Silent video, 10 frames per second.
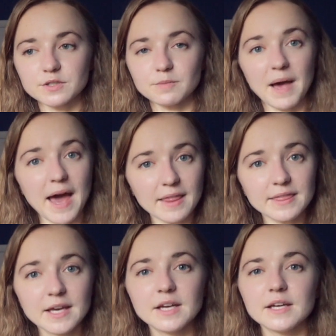path,
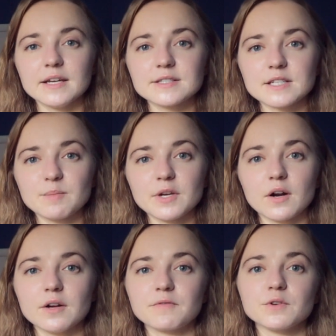it's going to be
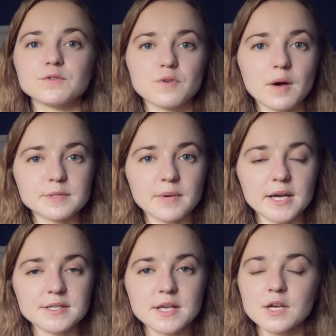hard for you to
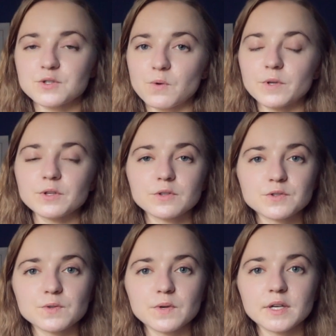optimize. So when you're
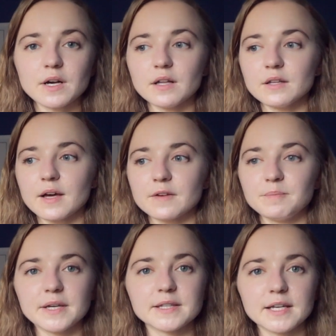doing a lot of
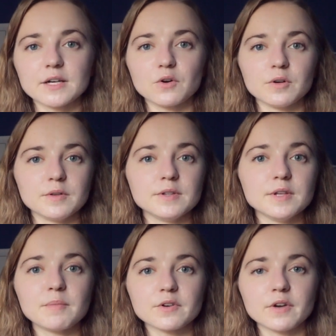big data or
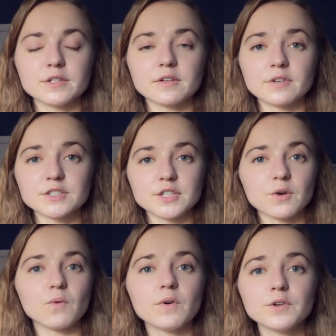number
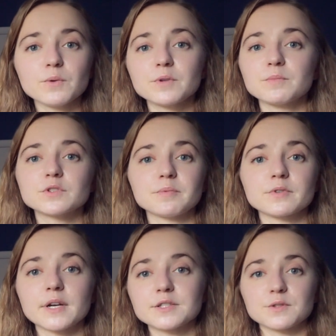crunching, or you want multiple
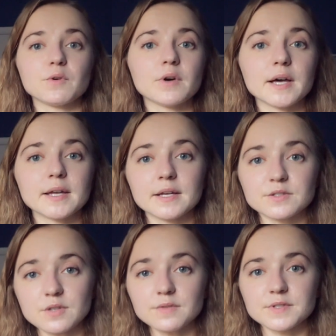threads to go ahead and
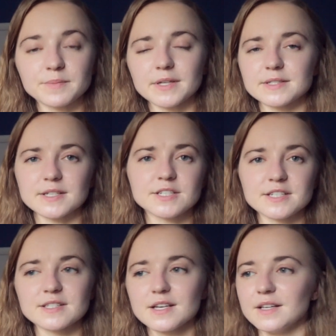solve something, such
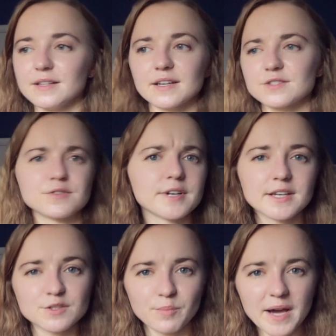as like inserting
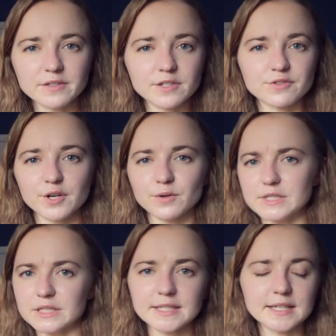into binary tree or
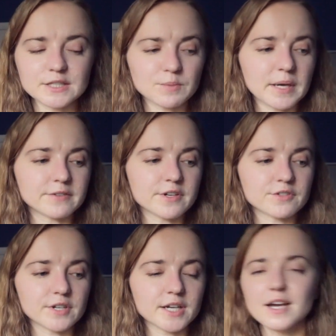deleting into binary
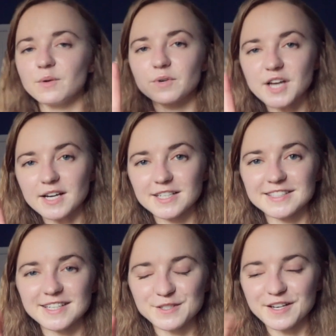tree, which actually
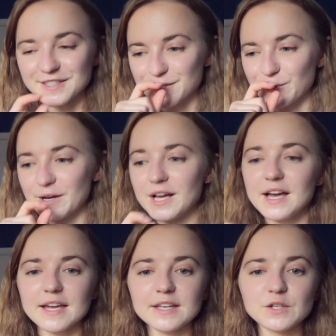takes logs as well,
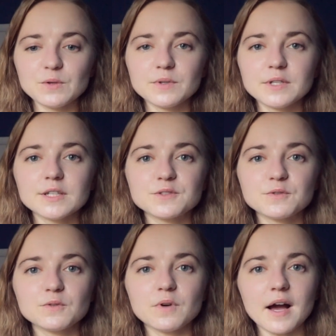you need
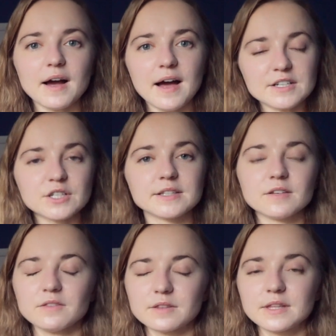to actually
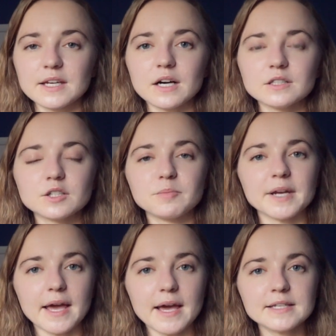think a little bit
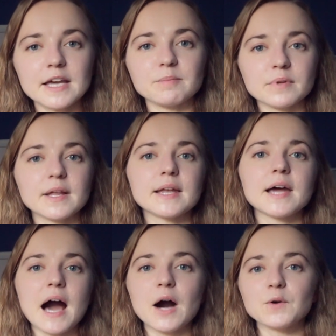ahead and plan
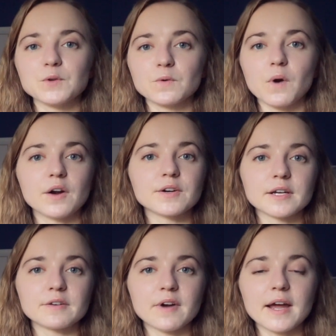how you are going
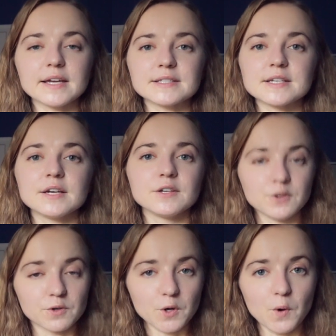to write
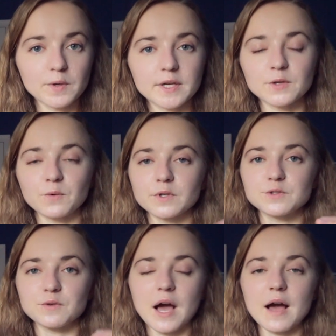your code in order
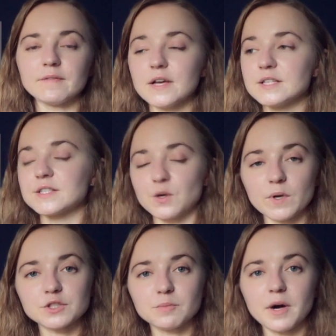to have
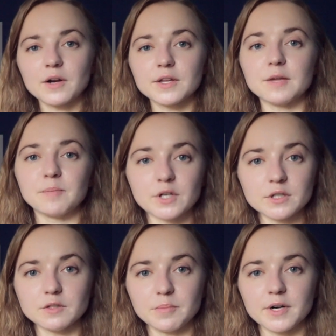sequential part and
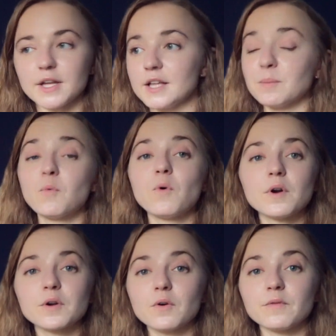parallel part. And the
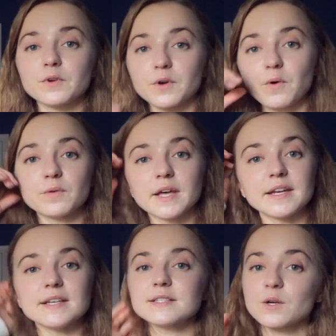more of your code
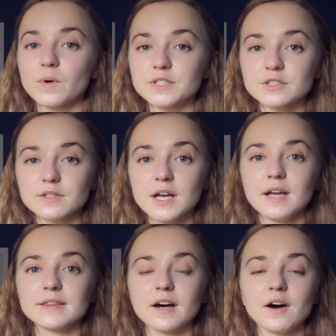that is sequential,
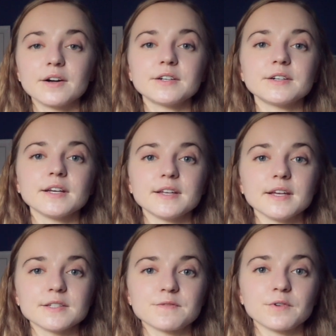the harder it
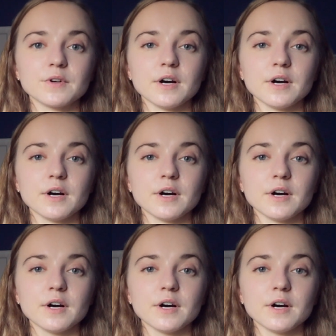is